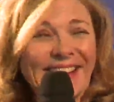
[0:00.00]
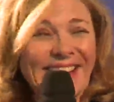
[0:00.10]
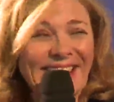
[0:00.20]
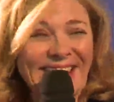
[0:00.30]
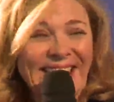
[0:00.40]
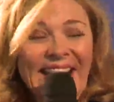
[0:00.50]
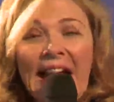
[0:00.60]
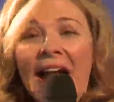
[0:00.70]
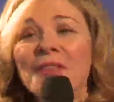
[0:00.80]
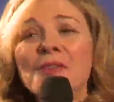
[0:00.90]

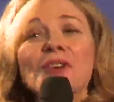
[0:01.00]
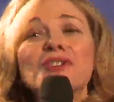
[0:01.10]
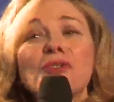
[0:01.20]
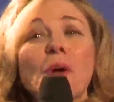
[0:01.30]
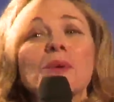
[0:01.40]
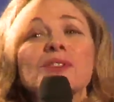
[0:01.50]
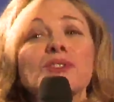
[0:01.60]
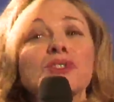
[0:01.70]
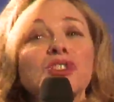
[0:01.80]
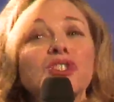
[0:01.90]
and they're not troubles,
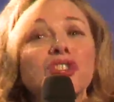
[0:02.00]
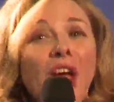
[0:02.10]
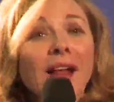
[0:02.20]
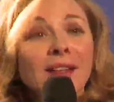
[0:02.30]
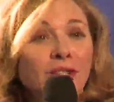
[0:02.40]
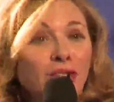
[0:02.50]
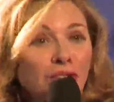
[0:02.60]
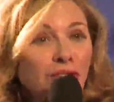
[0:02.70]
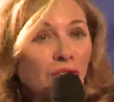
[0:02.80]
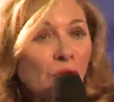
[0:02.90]
they're just
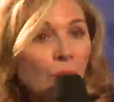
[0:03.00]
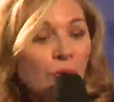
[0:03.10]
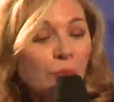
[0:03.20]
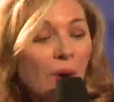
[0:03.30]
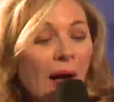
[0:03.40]
challenges, you know. They're,